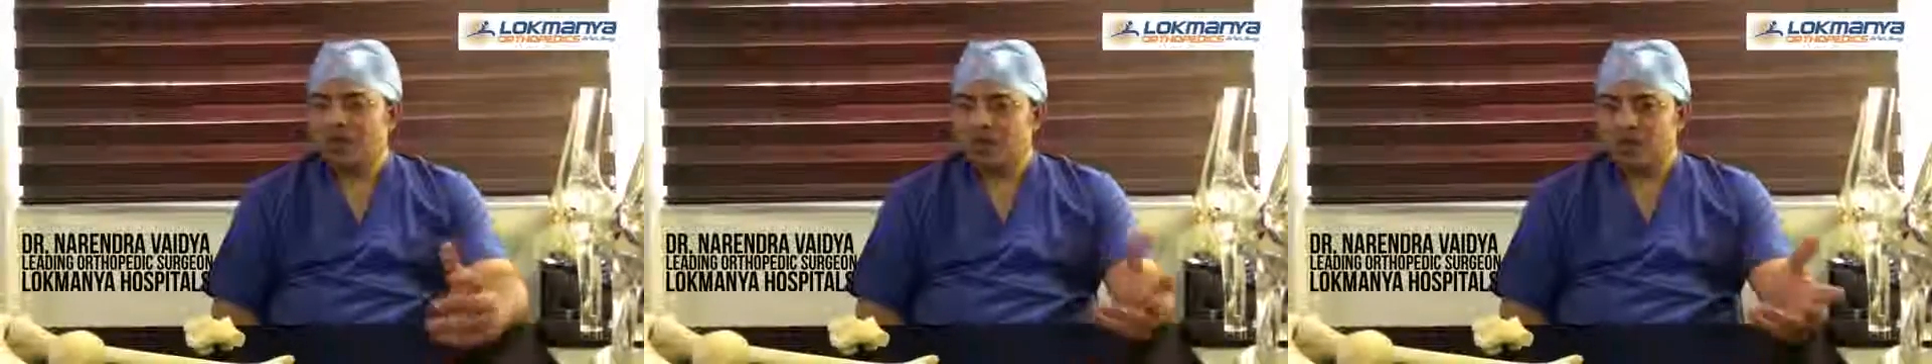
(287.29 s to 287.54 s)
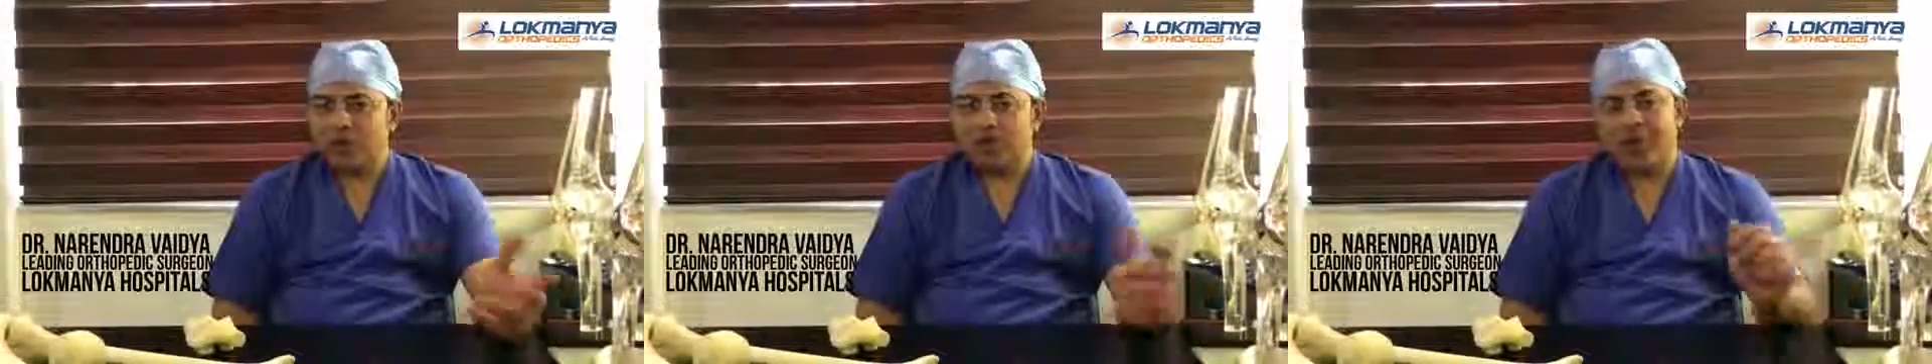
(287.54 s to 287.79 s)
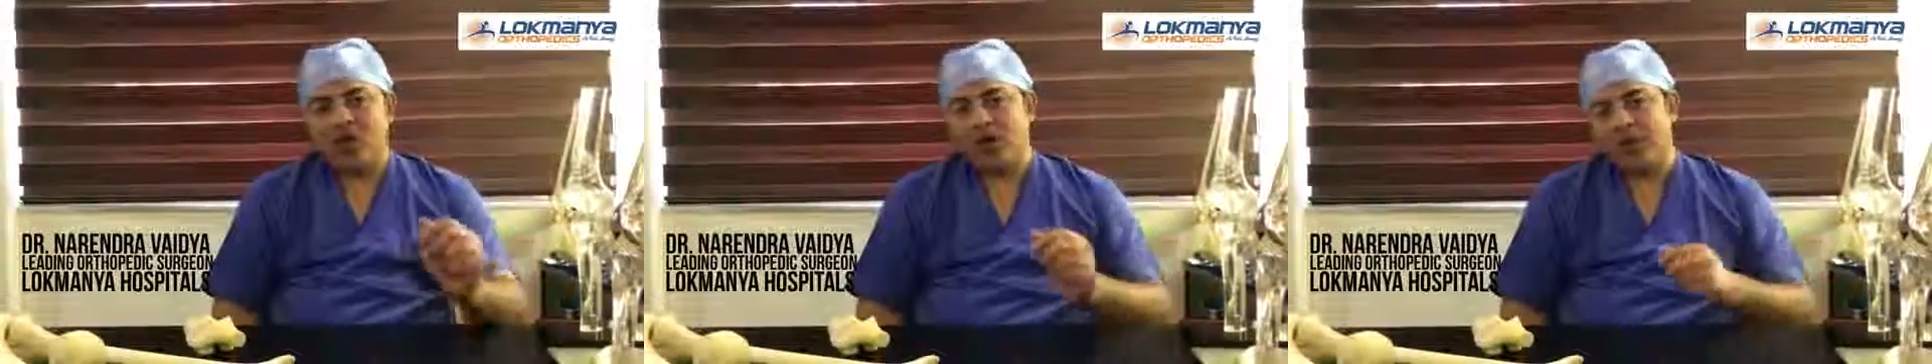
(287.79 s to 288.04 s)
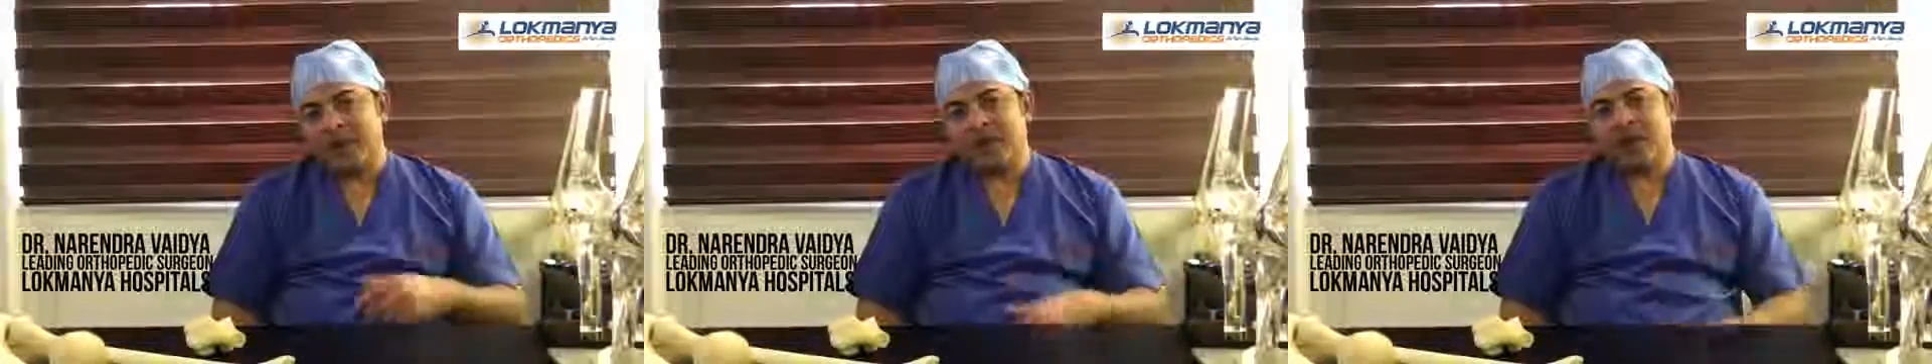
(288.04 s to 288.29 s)
So in
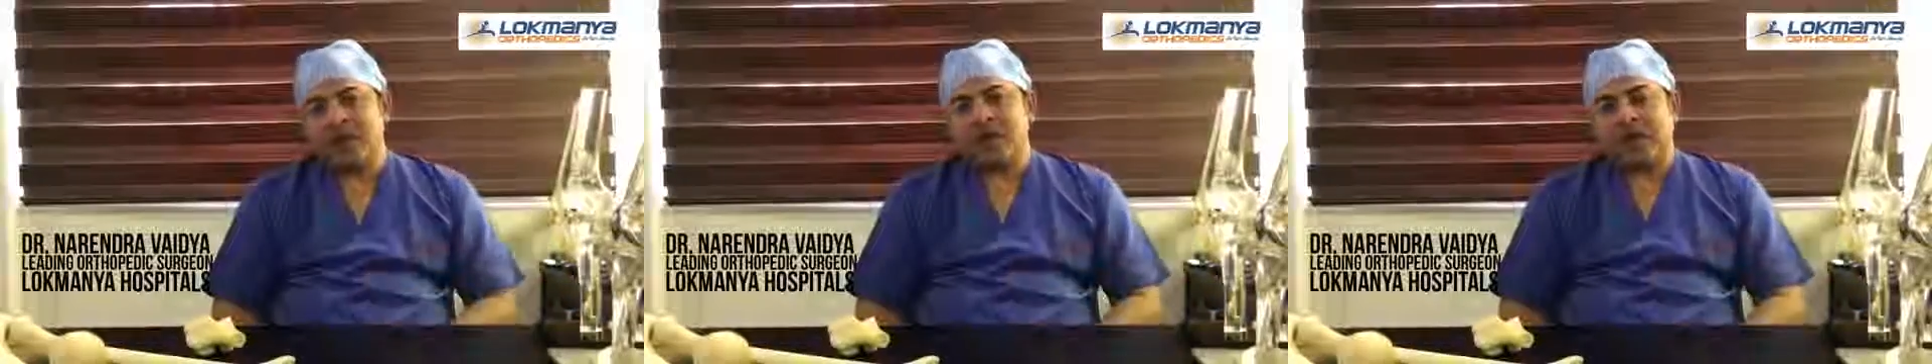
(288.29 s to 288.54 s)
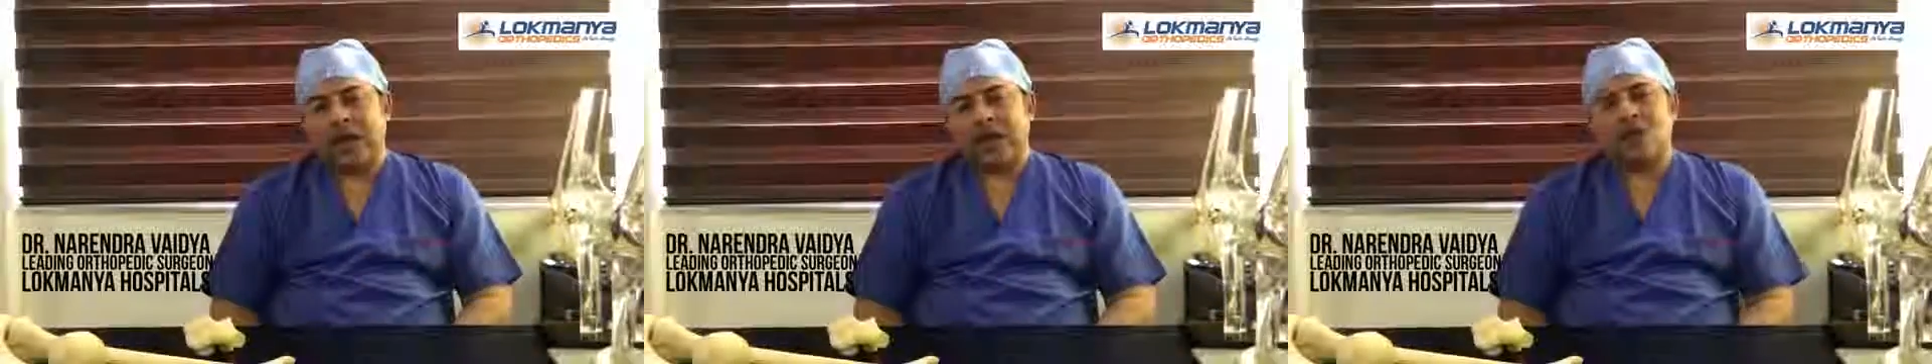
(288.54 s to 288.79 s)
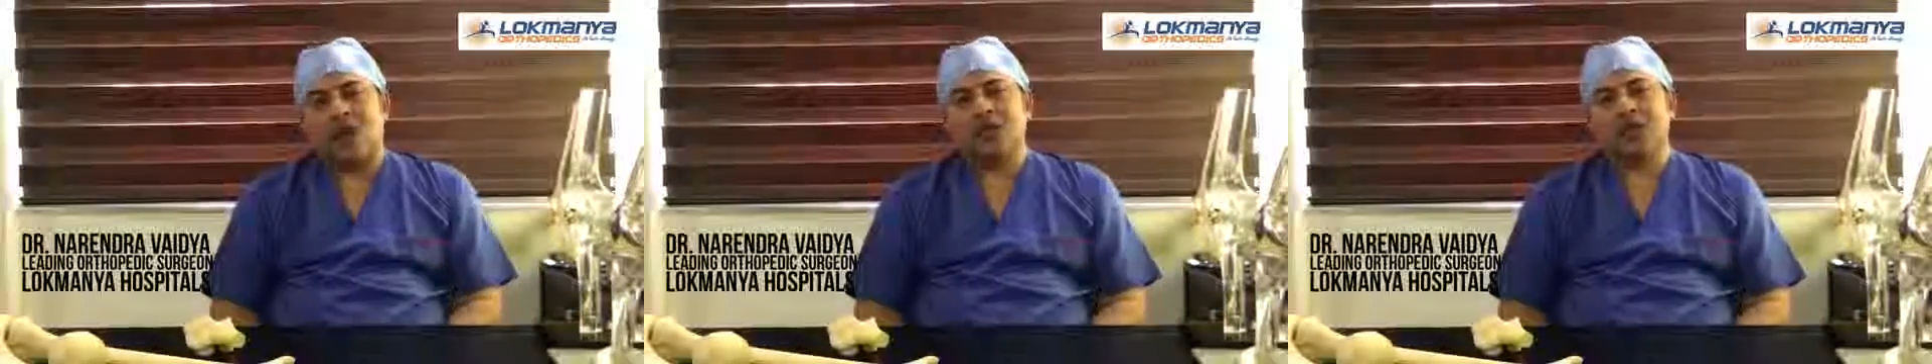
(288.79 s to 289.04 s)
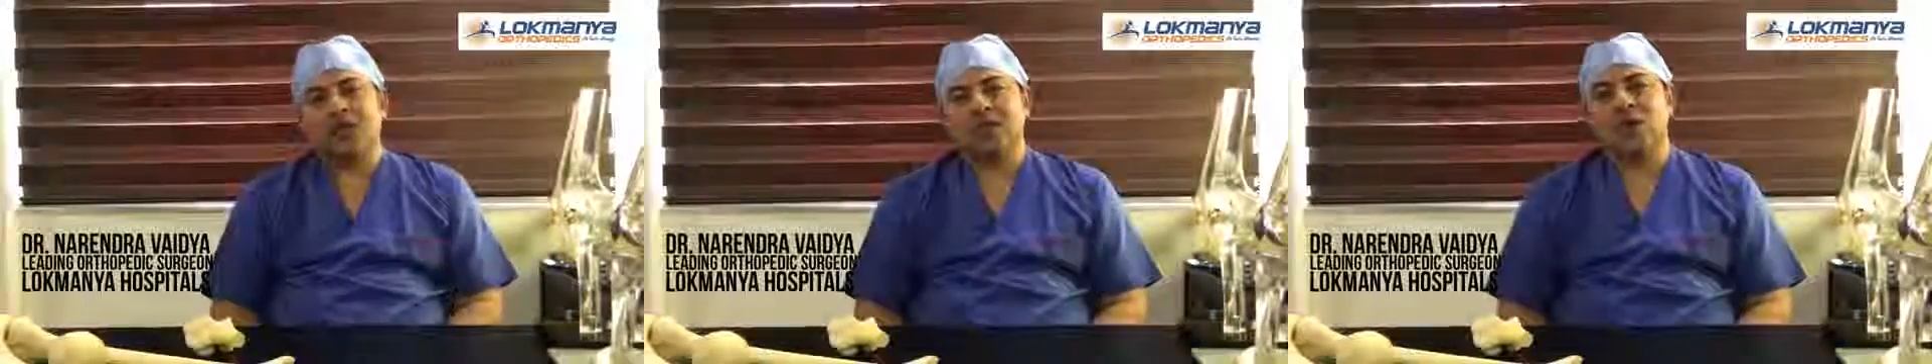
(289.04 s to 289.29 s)
my opinion, the
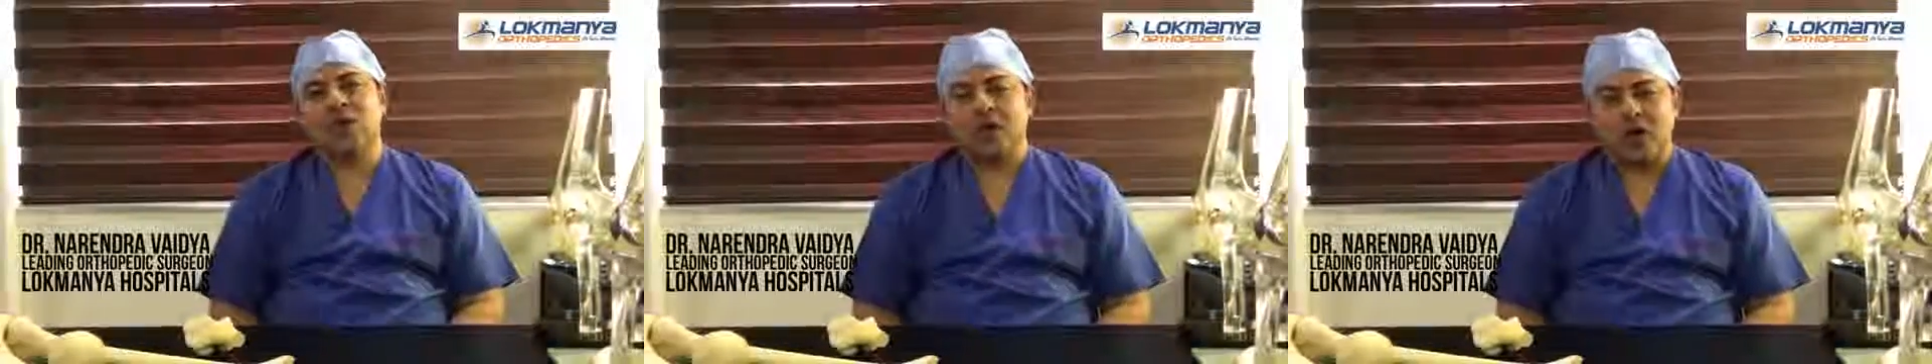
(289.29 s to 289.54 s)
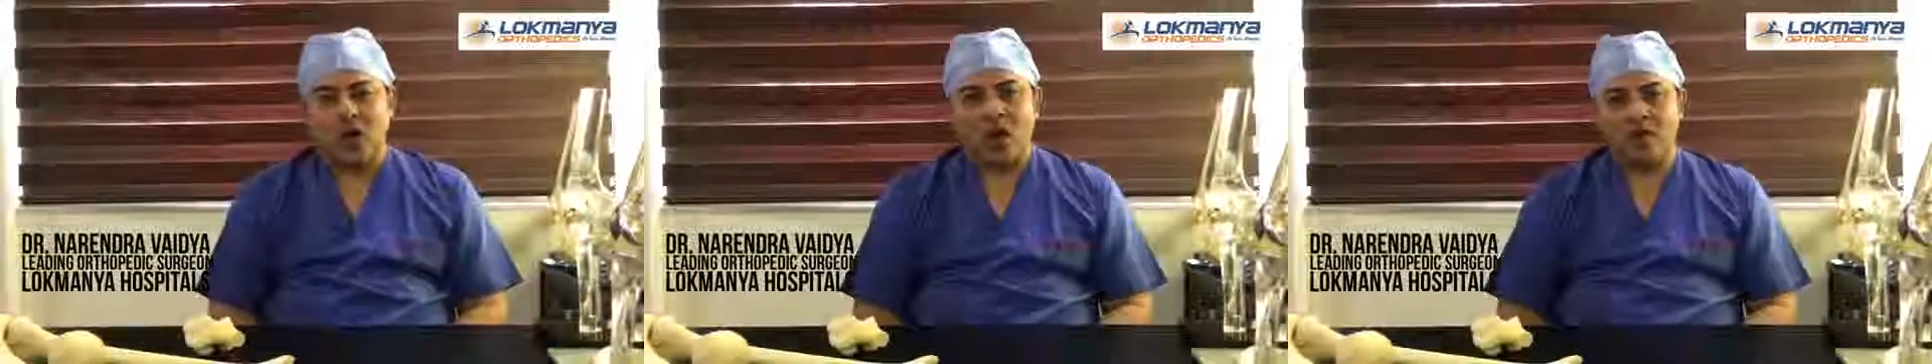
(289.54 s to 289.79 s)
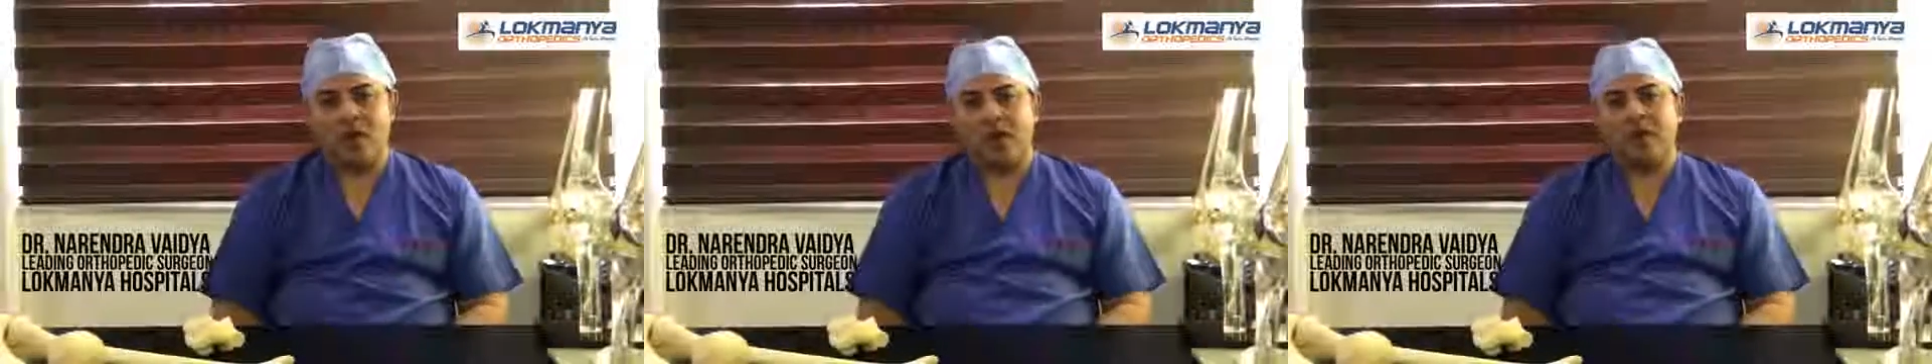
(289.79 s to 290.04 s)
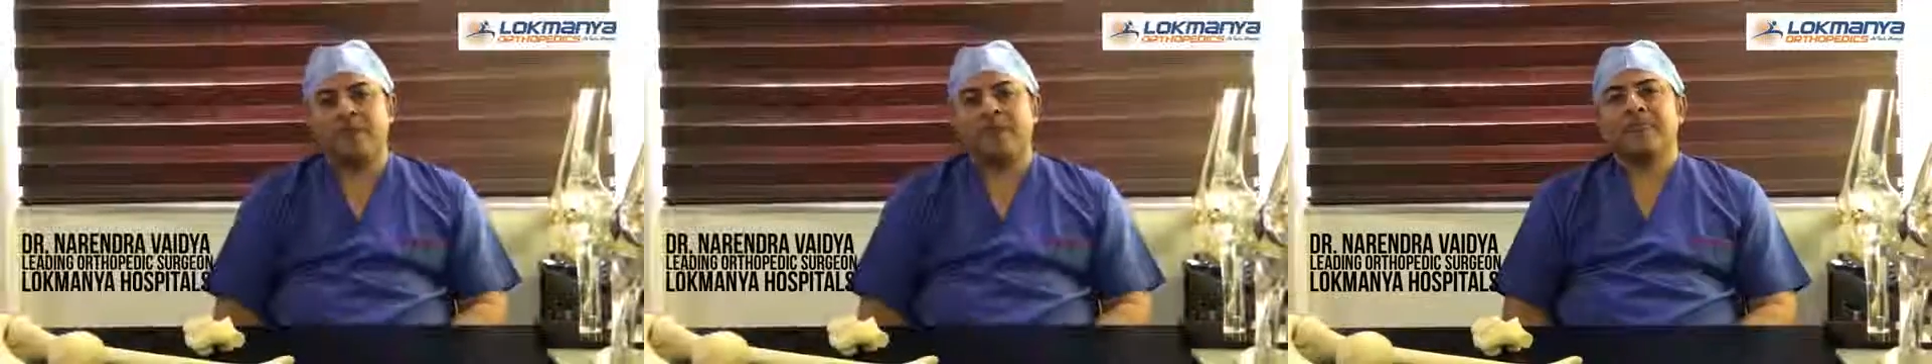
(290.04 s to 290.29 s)
technology has gone a long way.